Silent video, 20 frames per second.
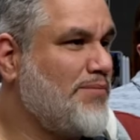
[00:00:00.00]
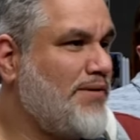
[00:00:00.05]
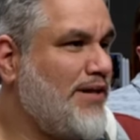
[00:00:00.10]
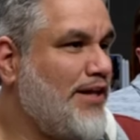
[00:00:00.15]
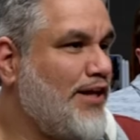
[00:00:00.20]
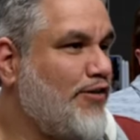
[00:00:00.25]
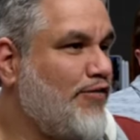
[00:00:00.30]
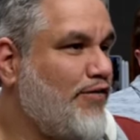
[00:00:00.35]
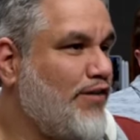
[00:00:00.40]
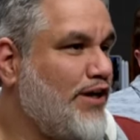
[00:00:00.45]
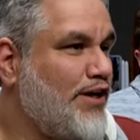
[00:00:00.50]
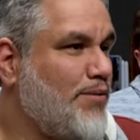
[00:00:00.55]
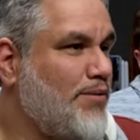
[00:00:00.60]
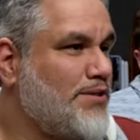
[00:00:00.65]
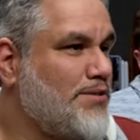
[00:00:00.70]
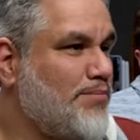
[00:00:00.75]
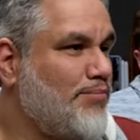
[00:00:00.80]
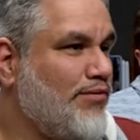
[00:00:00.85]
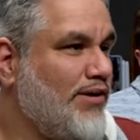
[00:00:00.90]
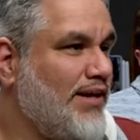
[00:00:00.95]
play like Flicker
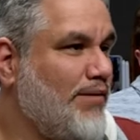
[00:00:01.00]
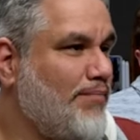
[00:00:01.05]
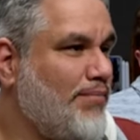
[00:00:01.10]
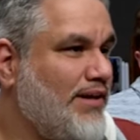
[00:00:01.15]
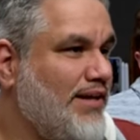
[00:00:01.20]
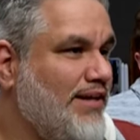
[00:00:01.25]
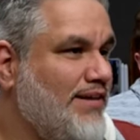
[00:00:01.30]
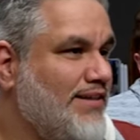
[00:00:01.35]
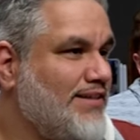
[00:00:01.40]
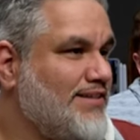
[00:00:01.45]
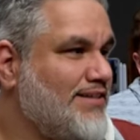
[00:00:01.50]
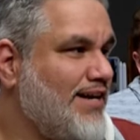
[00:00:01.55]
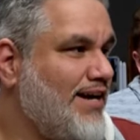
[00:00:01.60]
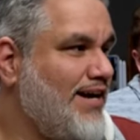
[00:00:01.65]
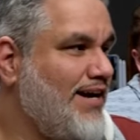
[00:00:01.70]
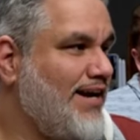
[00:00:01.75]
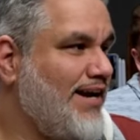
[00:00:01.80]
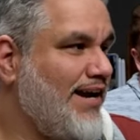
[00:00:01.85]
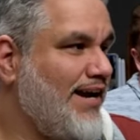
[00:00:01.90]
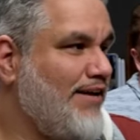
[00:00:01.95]
Wisp, blink, blink this guy,
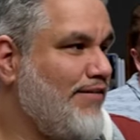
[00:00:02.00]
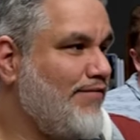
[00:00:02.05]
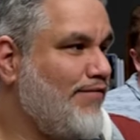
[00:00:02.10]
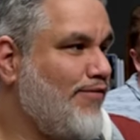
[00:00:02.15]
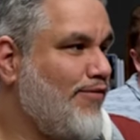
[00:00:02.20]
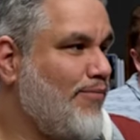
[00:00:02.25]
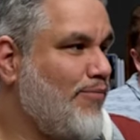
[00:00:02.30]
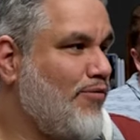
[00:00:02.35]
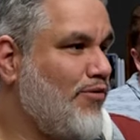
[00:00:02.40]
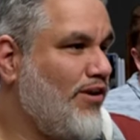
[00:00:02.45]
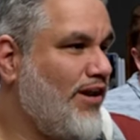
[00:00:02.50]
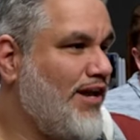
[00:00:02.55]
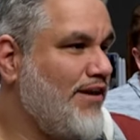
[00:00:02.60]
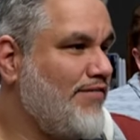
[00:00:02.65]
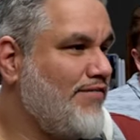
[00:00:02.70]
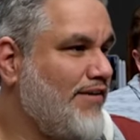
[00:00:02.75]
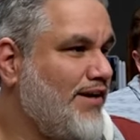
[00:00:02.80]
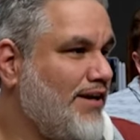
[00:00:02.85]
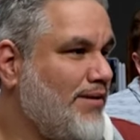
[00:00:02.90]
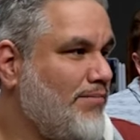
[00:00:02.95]
and gain four more
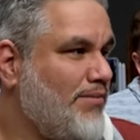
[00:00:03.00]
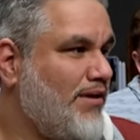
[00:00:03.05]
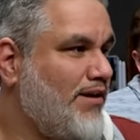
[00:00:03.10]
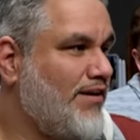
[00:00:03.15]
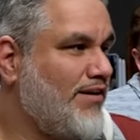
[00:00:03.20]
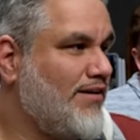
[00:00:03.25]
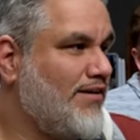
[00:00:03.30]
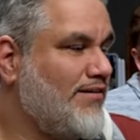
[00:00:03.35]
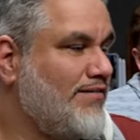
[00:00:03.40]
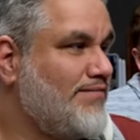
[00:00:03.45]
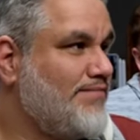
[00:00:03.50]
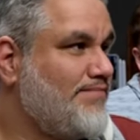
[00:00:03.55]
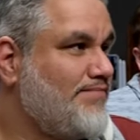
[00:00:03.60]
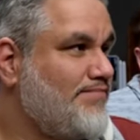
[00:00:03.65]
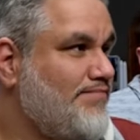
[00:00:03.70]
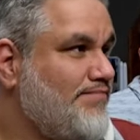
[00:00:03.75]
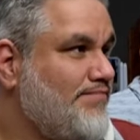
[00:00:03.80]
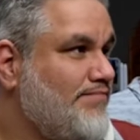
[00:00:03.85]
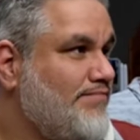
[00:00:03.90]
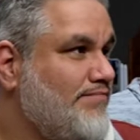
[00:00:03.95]
life and get a blocker.
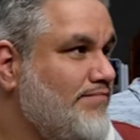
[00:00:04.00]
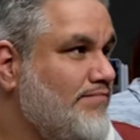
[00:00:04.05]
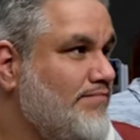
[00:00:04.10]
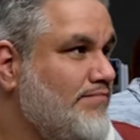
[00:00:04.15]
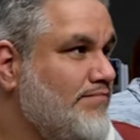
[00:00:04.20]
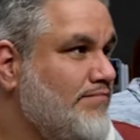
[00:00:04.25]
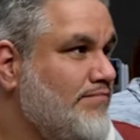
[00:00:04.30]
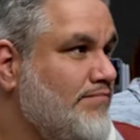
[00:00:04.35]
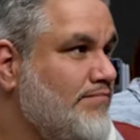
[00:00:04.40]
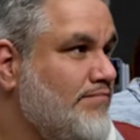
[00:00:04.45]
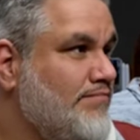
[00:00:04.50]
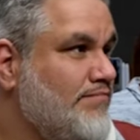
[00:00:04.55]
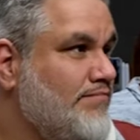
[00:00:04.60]
Yeah, something like that.